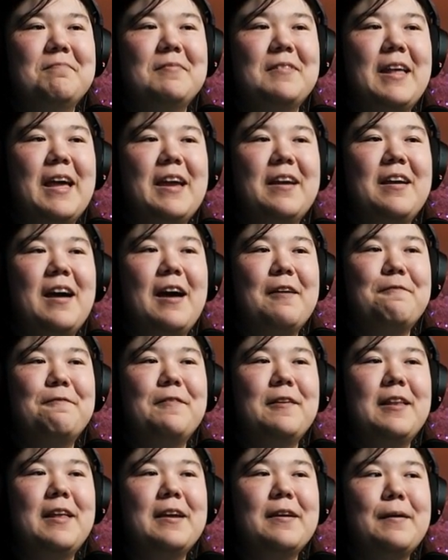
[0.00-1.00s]
Like, I
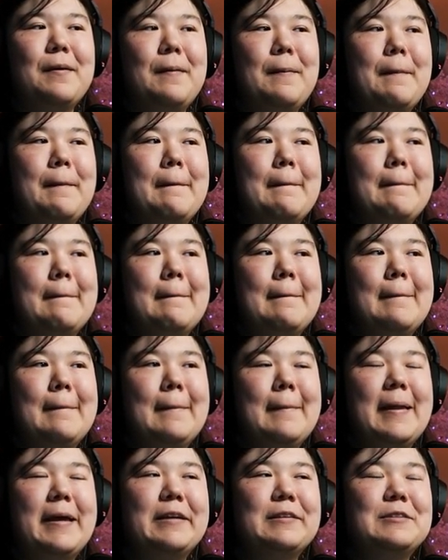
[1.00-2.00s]
feel like
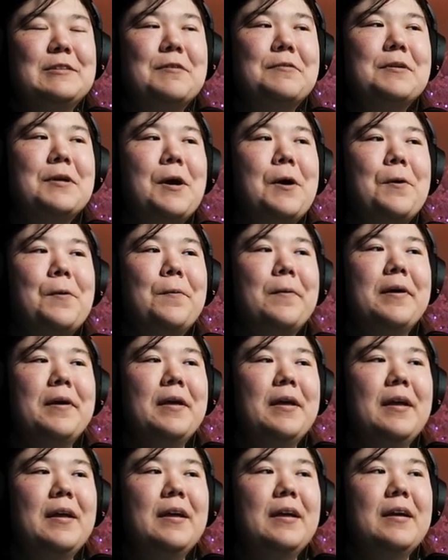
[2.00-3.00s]
Soko
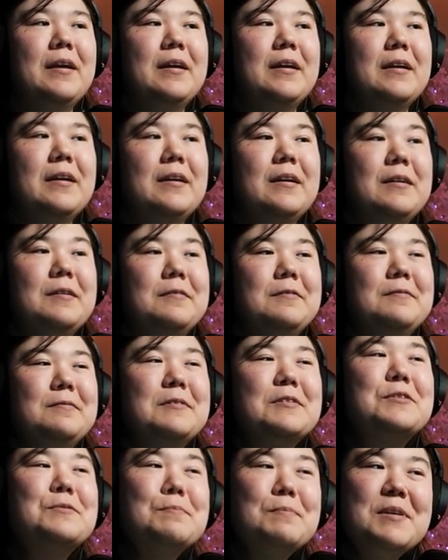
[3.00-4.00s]

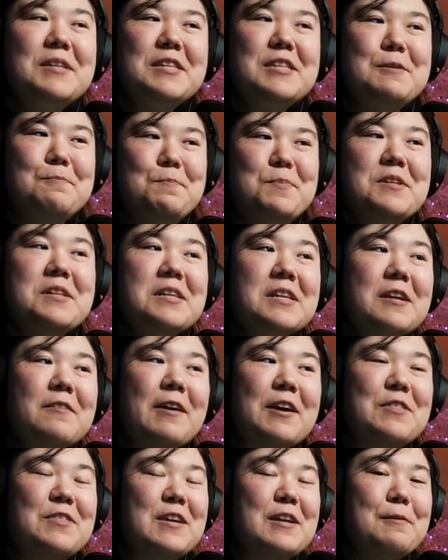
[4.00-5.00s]
was manipulative,
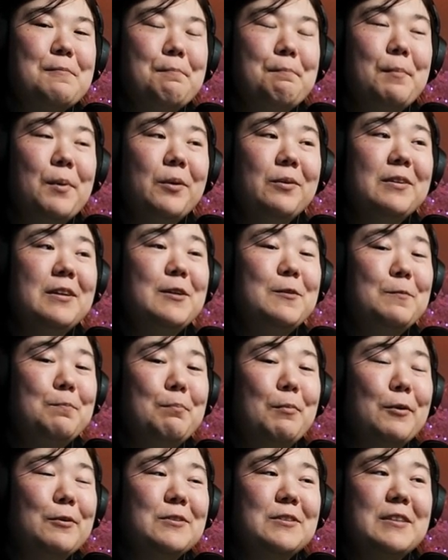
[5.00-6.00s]
I think,
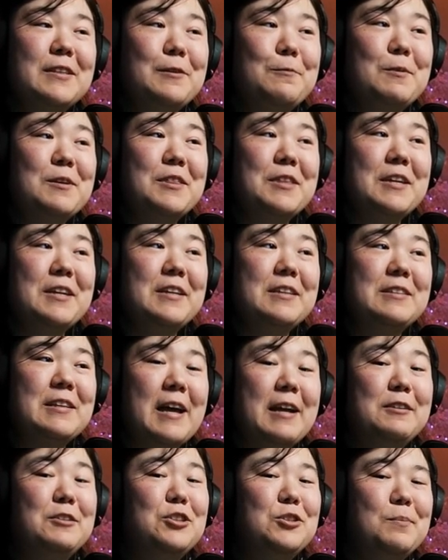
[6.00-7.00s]
mostly with his
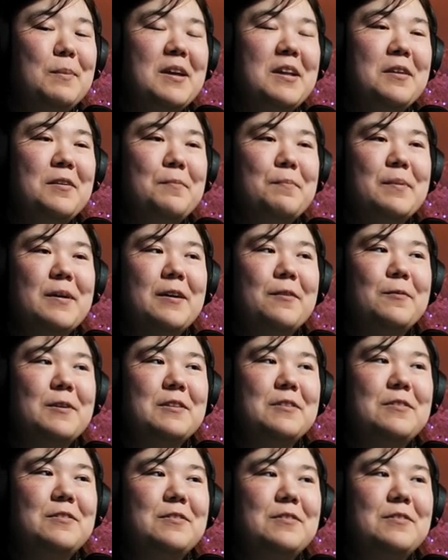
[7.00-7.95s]
henchmen, but with